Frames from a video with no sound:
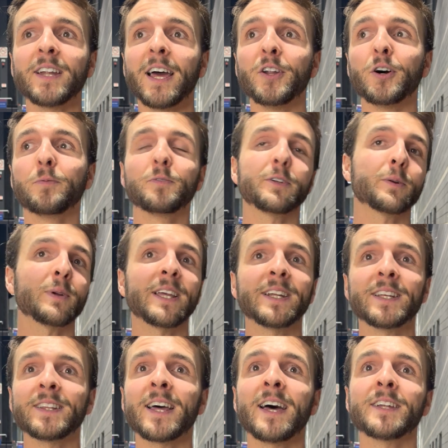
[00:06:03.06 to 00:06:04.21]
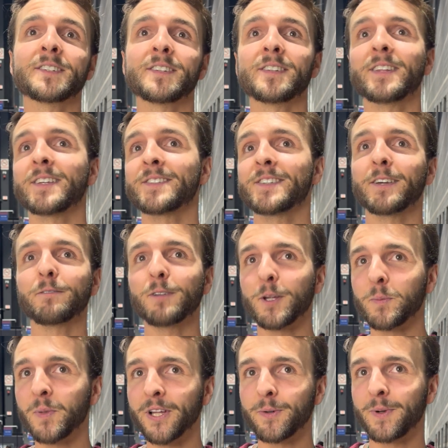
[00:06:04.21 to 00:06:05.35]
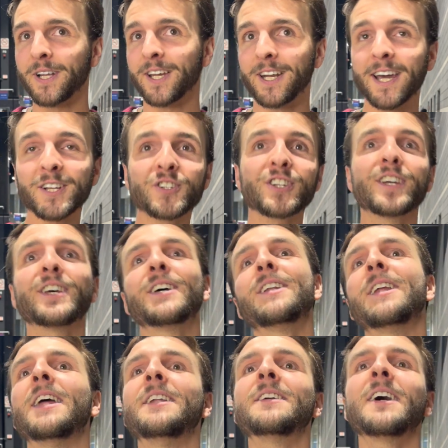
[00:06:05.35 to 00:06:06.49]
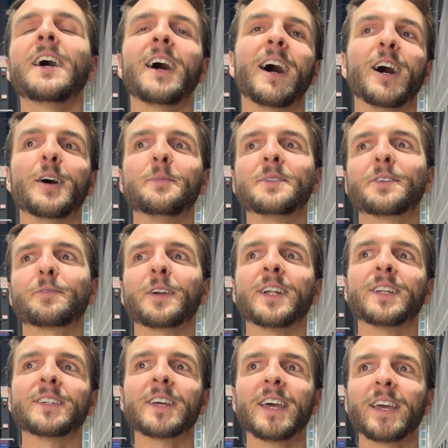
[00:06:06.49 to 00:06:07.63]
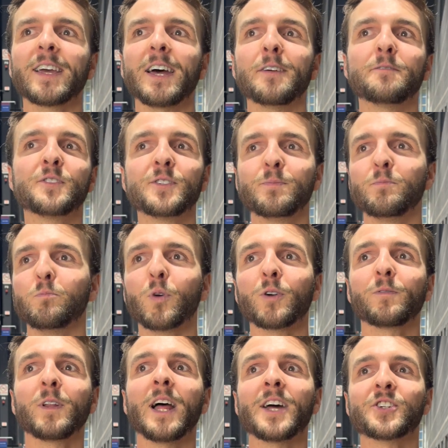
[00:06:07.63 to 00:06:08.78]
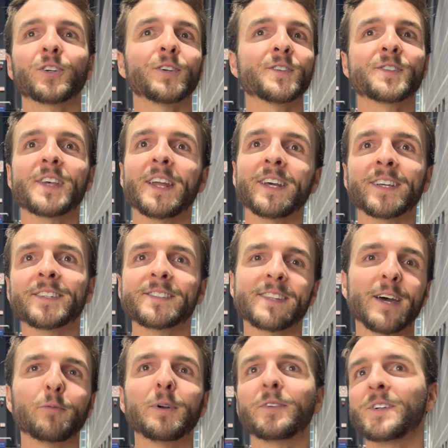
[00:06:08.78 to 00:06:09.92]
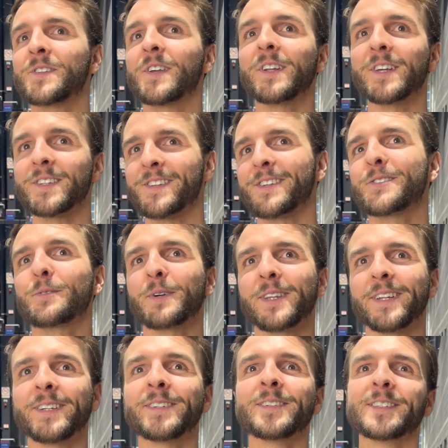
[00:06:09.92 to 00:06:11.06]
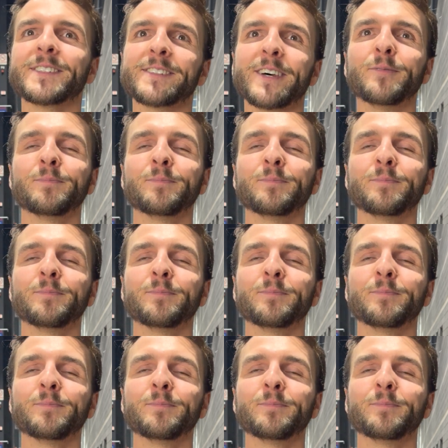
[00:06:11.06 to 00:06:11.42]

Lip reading: and hopefully relating that to things like floodplain reconnection and different kind of morphological settings that rivers can exist within. So,